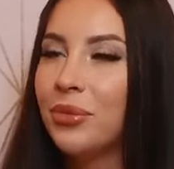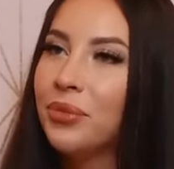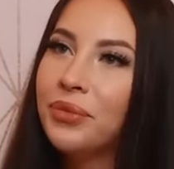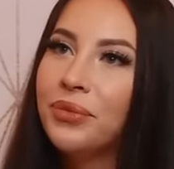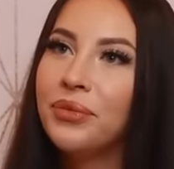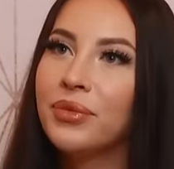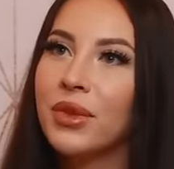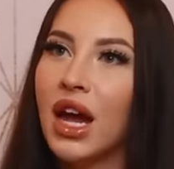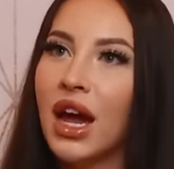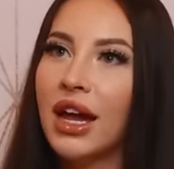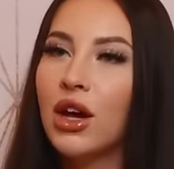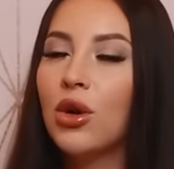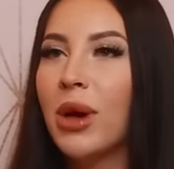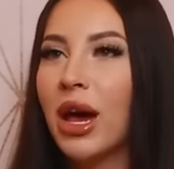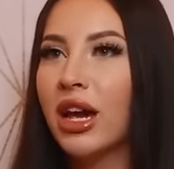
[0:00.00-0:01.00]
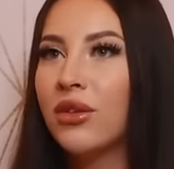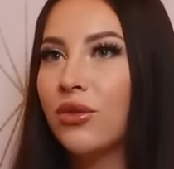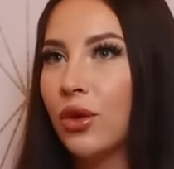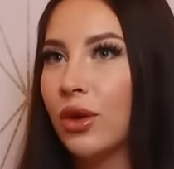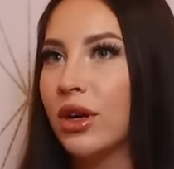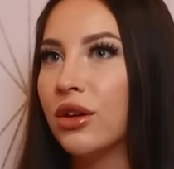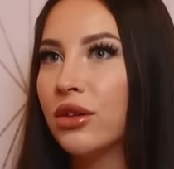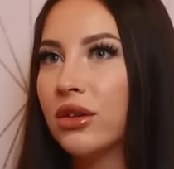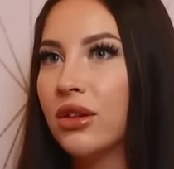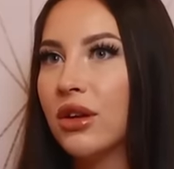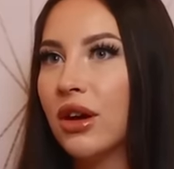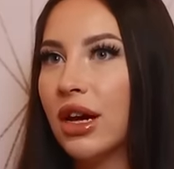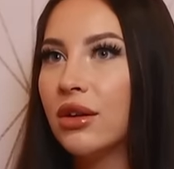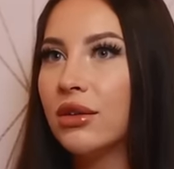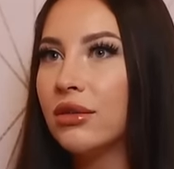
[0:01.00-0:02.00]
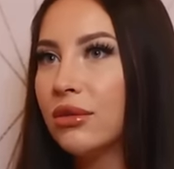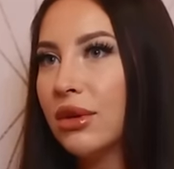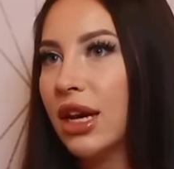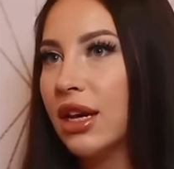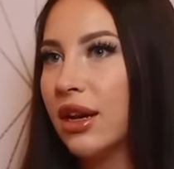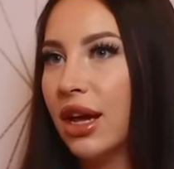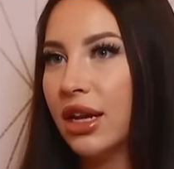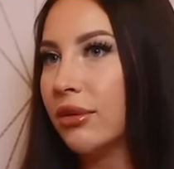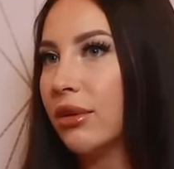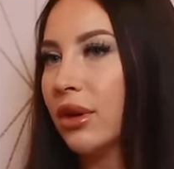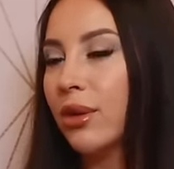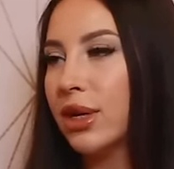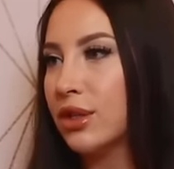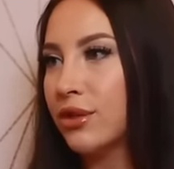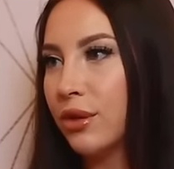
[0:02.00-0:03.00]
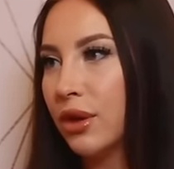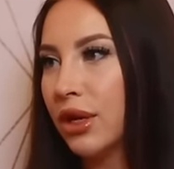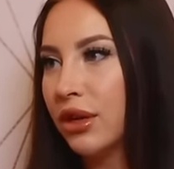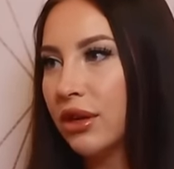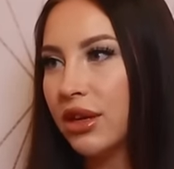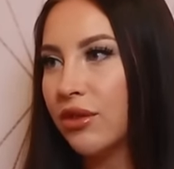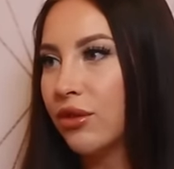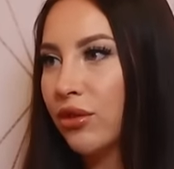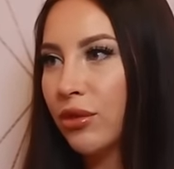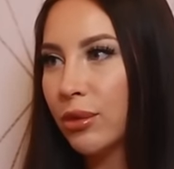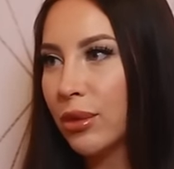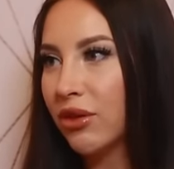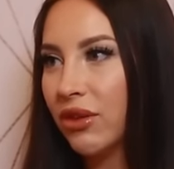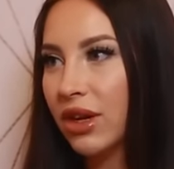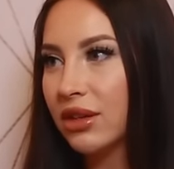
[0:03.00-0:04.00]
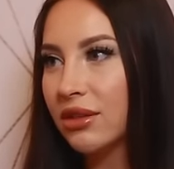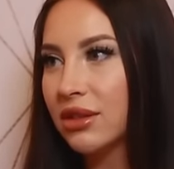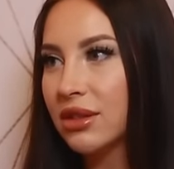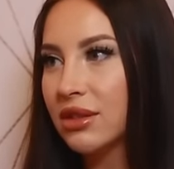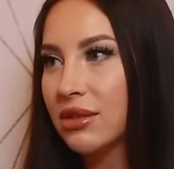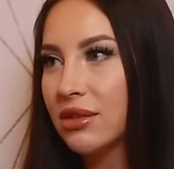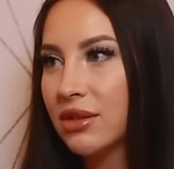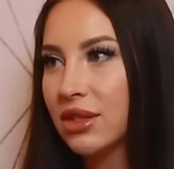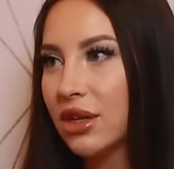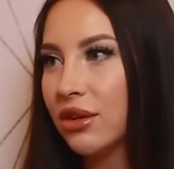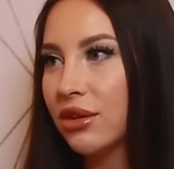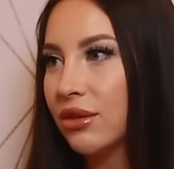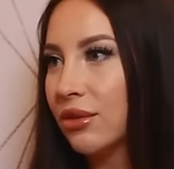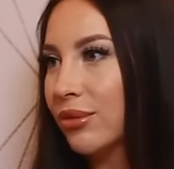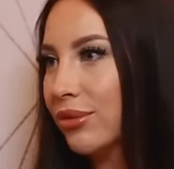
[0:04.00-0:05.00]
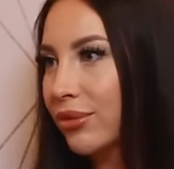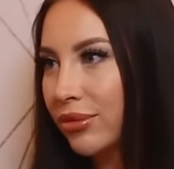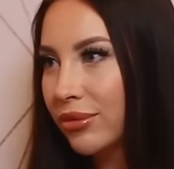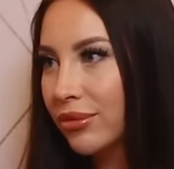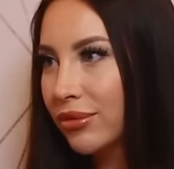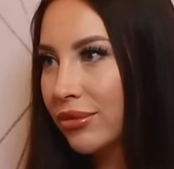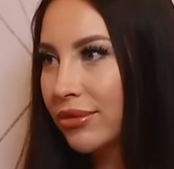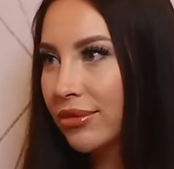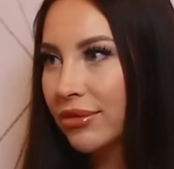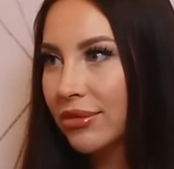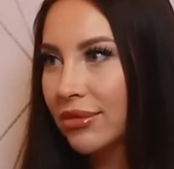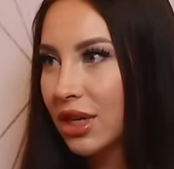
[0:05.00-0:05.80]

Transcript: Hmm, I go back and forth. I don't get any requests for it, even from my fans. So interesting.